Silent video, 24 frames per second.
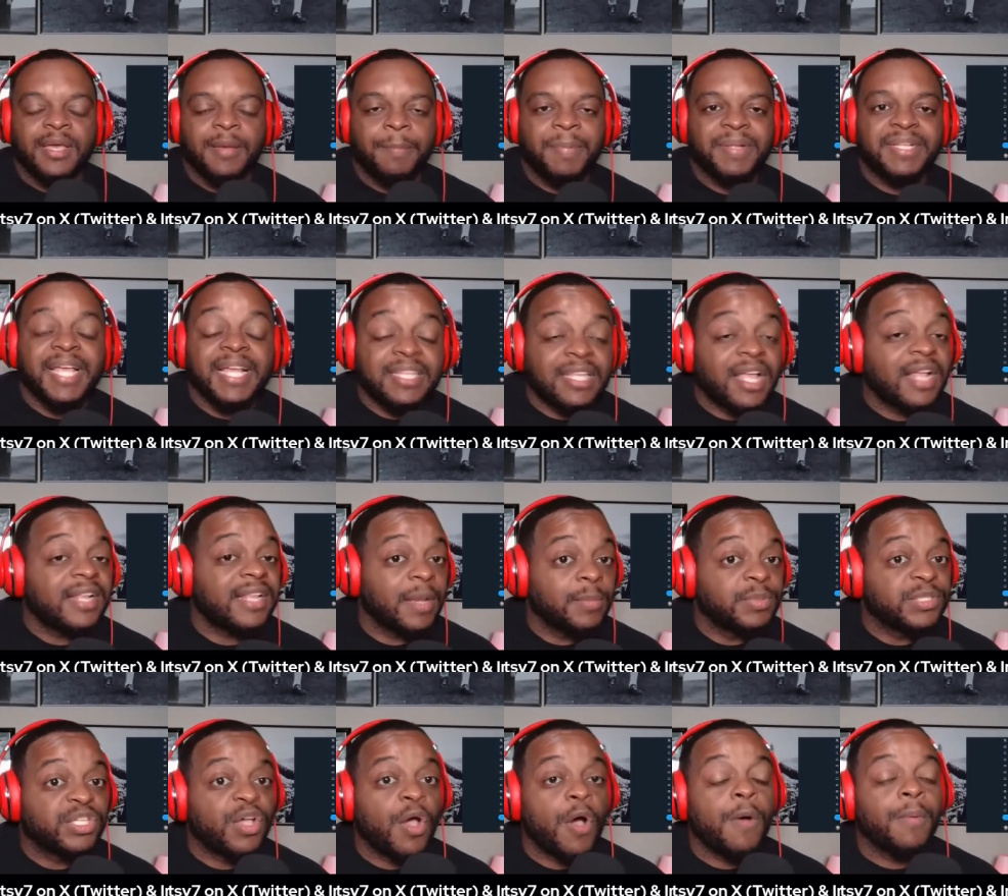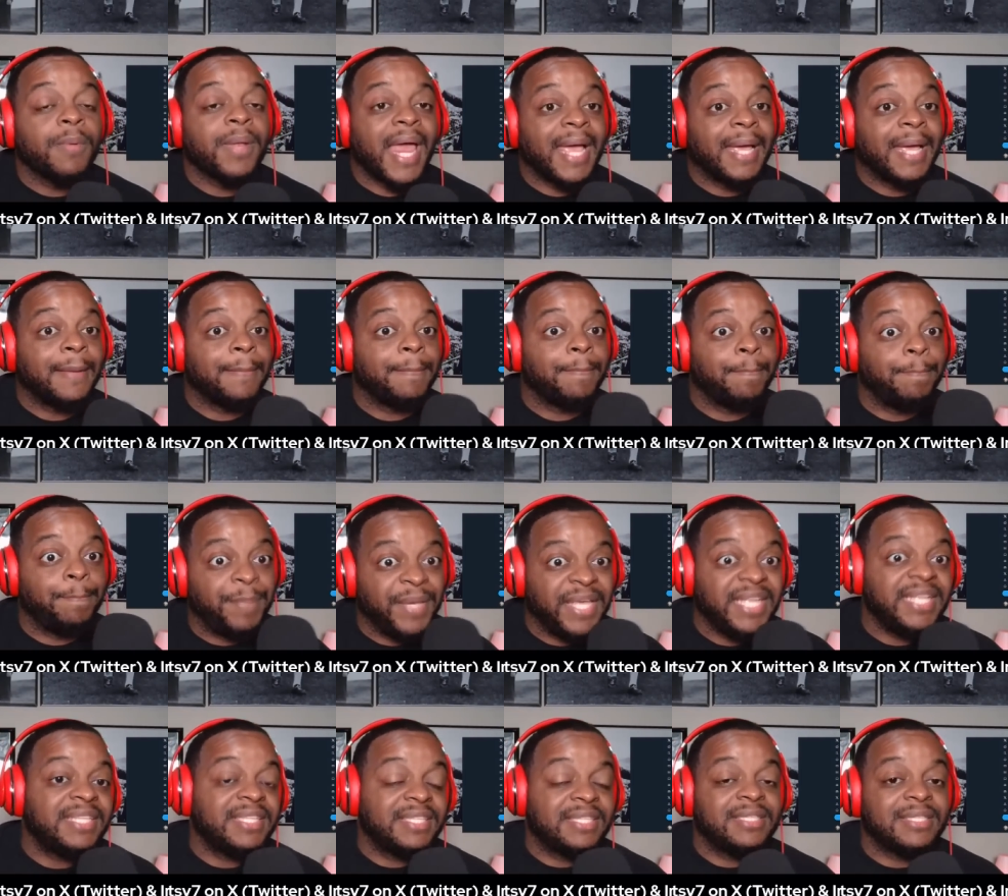But they thought they was going to like
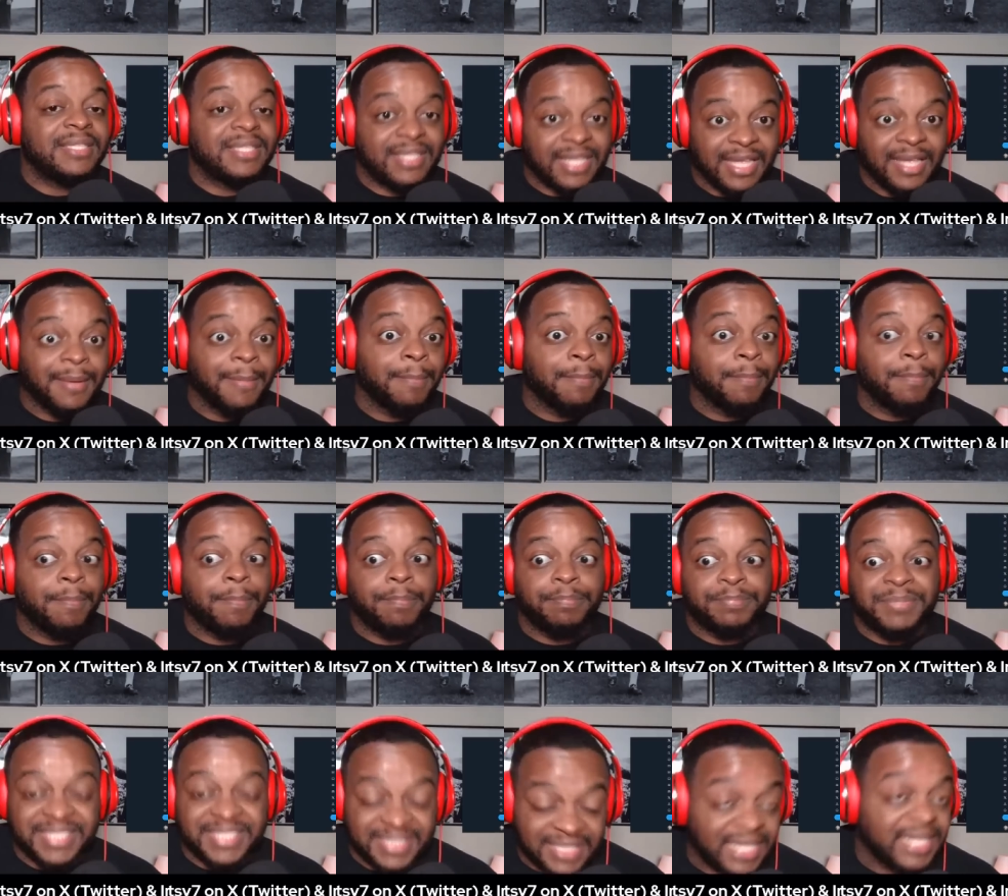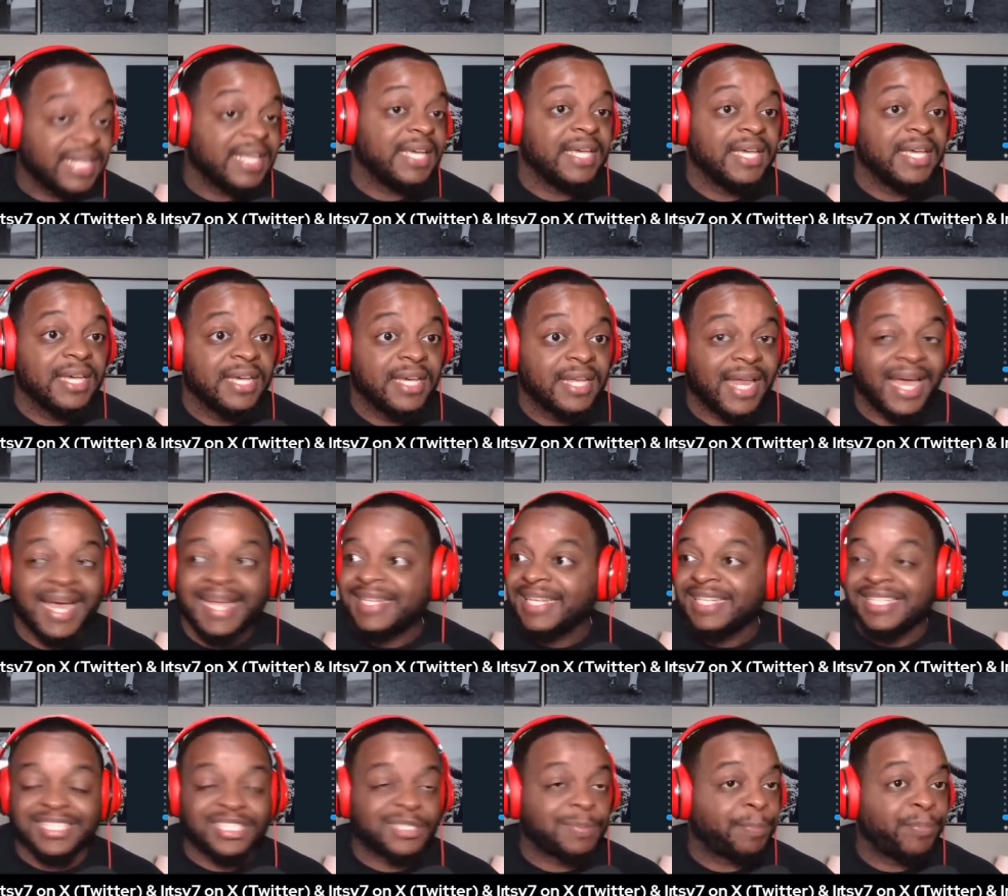beat them silly. Like I
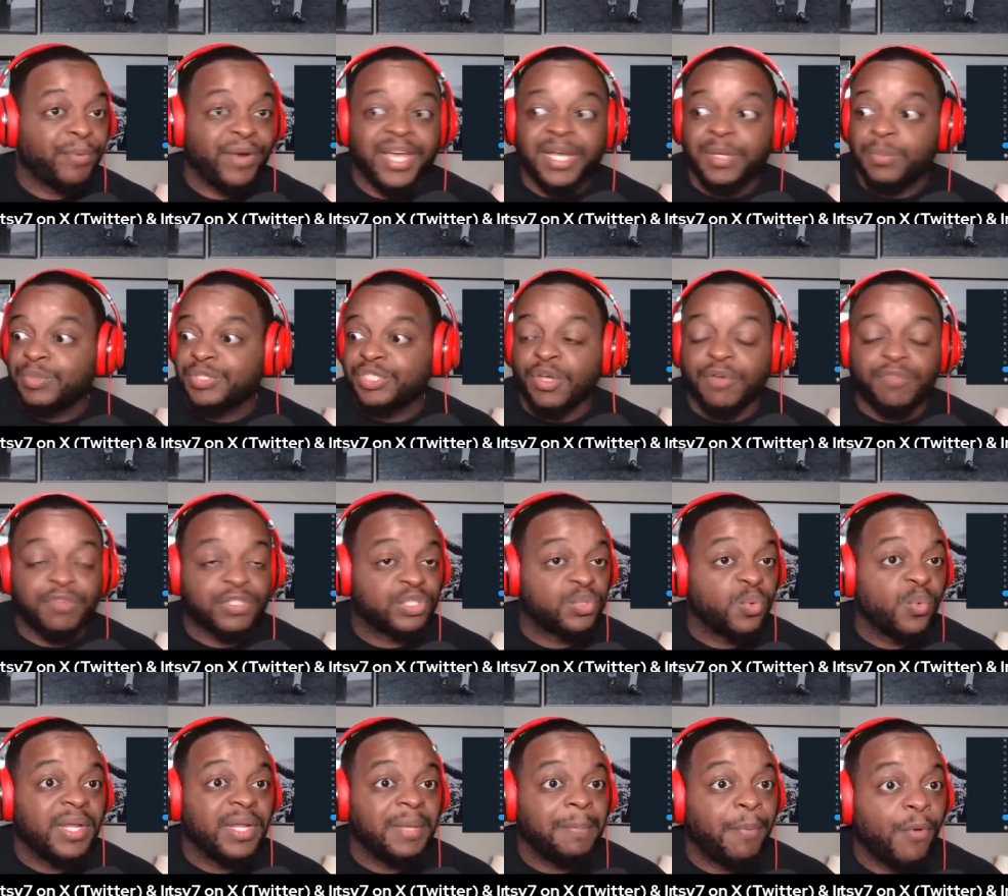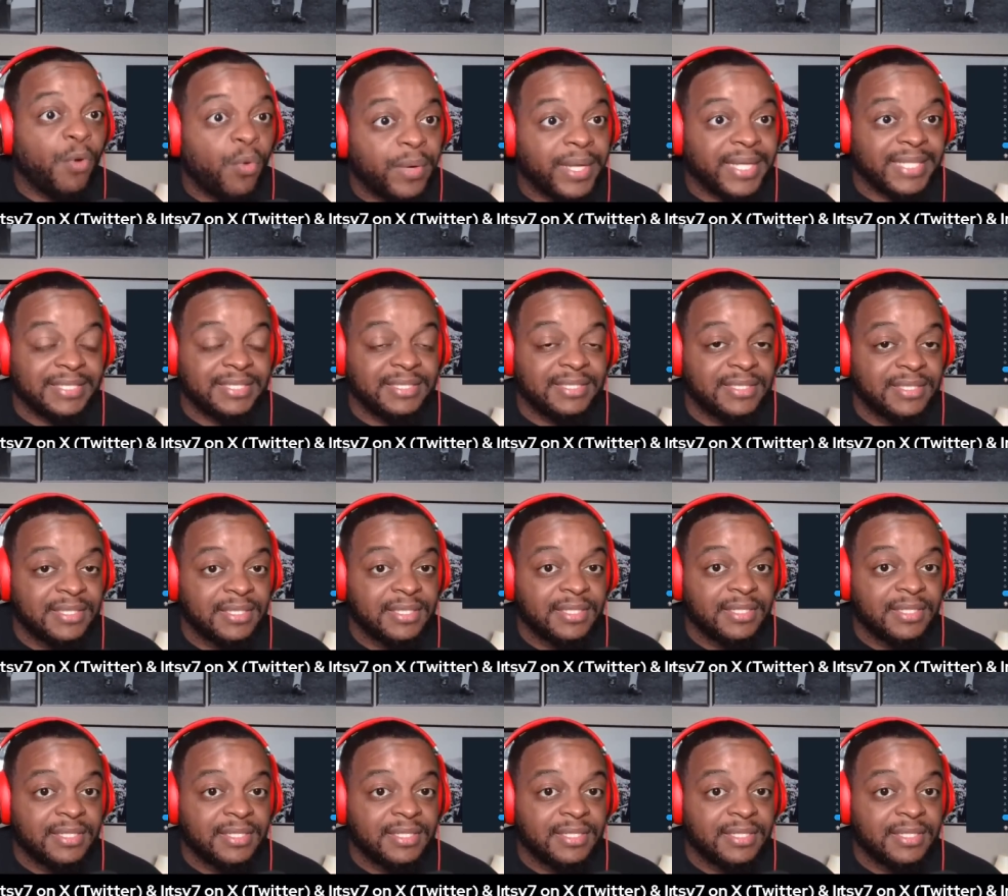think the spread was over 20 points.